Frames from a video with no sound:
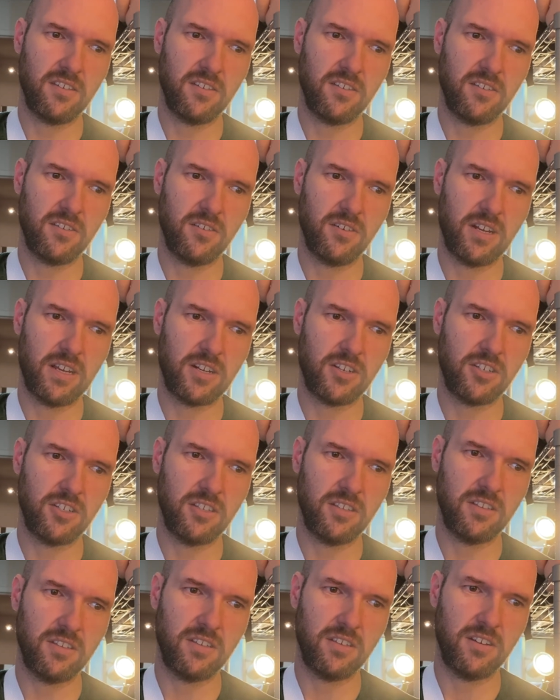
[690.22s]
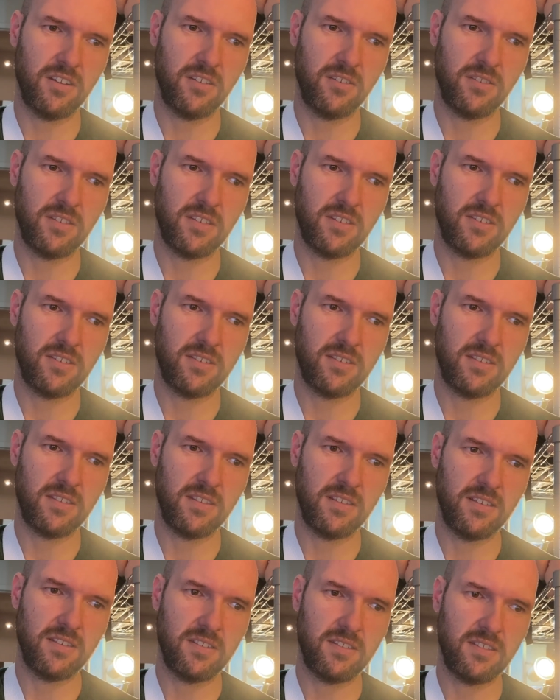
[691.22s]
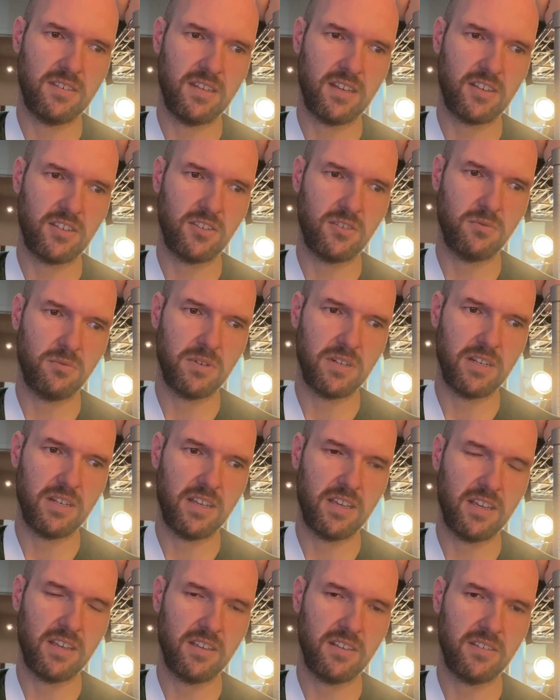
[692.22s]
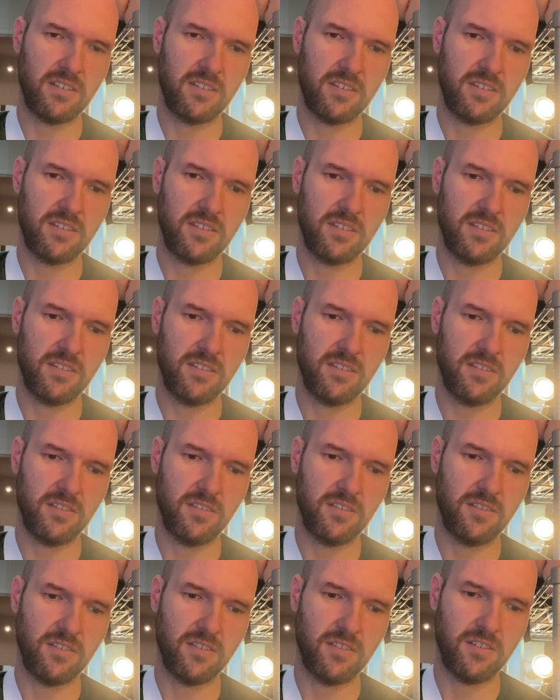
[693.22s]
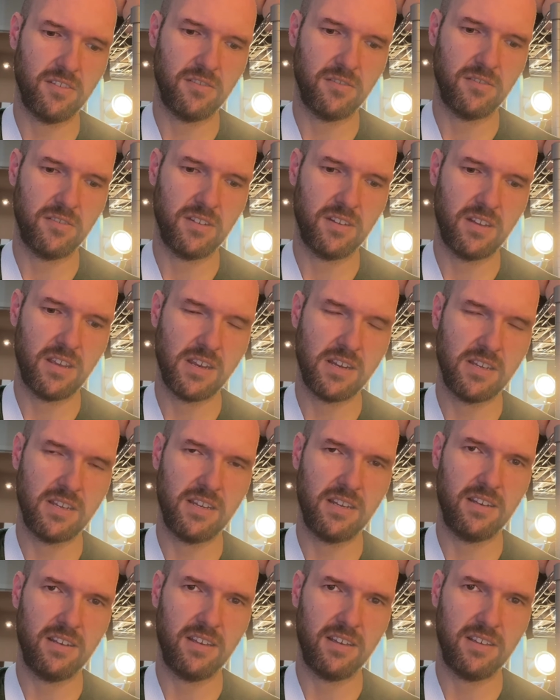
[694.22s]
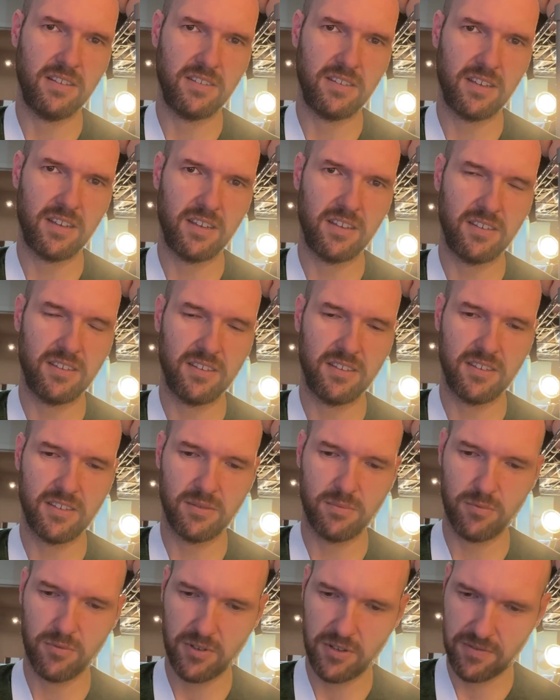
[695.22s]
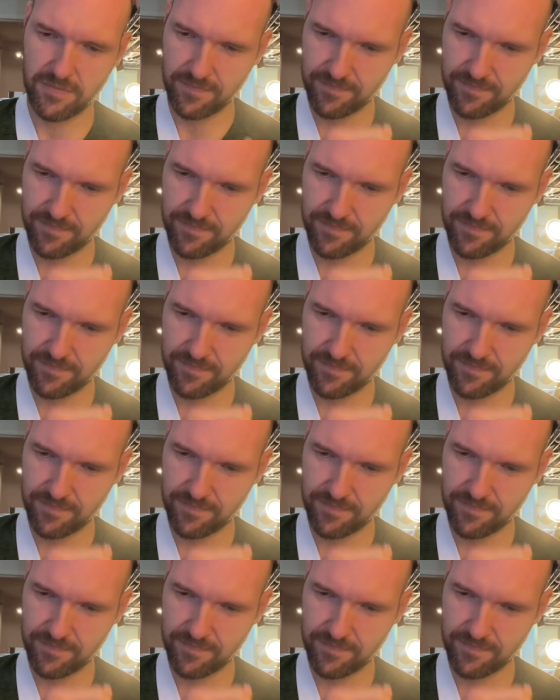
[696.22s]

could actually, you know, these next 20 days, or 18 days, I guess, at this point,